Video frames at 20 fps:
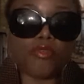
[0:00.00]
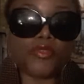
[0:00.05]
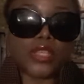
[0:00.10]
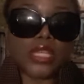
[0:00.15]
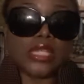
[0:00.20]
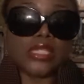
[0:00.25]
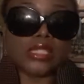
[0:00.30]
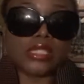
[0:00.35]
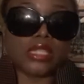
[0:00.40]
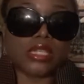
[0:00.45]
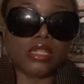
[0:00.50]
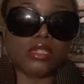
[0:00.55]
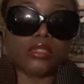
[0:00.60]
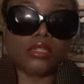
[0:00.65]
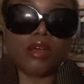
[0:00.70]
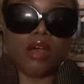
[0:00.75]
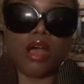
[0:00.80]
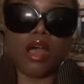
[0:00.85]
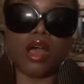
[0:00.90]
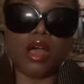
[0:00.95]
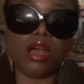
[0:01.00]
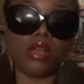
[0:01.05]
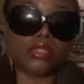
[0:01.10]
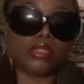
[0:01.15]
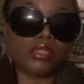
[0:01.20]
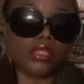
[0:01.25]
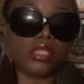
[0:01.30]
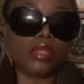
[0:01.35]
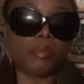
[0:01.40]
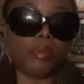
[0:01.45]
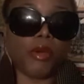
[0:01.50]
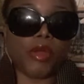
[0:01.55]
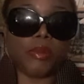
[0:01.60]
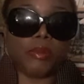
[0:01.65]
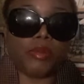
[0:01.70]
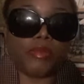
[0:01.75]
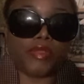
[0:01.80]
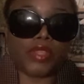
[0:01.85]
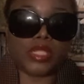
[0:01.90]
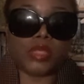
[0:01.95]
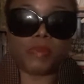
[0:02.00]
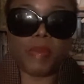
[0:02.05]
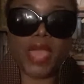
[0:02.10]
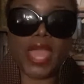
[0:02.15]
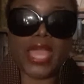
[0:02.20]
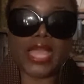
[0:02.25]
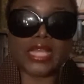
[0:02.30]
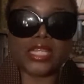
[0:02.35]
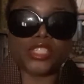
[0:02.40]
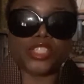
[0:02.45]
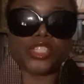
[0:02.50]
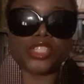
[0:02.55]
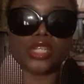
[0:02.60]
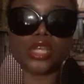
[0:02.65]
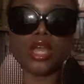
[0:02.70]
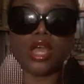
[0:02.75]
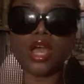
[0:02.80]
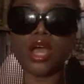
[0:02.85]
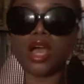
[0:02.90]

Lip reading: the incident to the bottom of this page,